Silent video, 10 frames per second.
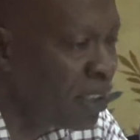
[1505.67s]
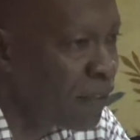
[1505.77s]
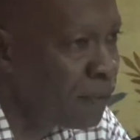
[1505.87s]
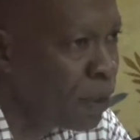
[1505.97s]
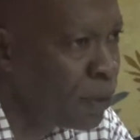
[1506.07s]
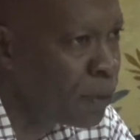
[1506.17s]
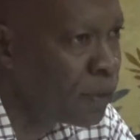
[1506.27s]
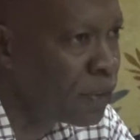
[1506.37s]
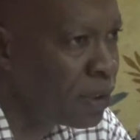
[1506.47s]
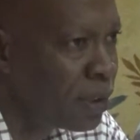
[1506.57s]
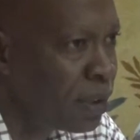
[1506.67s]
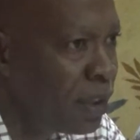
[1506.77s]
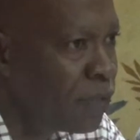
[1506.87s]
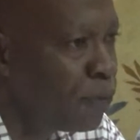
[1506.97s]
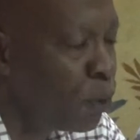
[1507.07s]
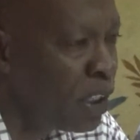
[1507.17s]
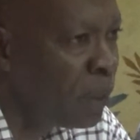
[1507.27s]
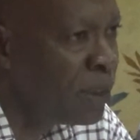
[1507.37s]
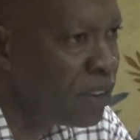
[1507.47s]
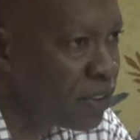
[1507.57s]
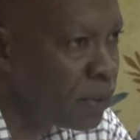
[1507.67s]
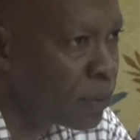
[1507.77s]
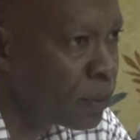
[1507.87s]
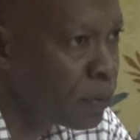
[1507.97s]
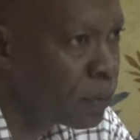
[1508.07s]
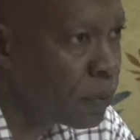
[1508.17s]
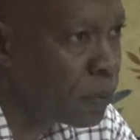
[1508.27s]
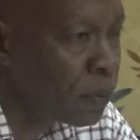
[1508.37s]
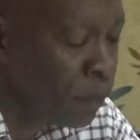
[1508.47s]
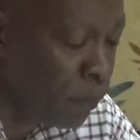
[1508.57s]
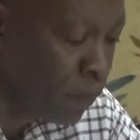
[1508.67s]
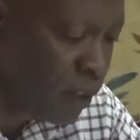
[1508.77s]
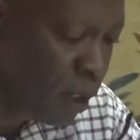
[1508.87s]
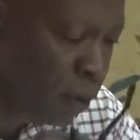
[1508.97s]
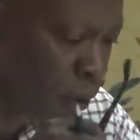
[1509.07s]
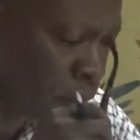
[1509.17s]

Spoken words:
that follows is void ab initio. Now,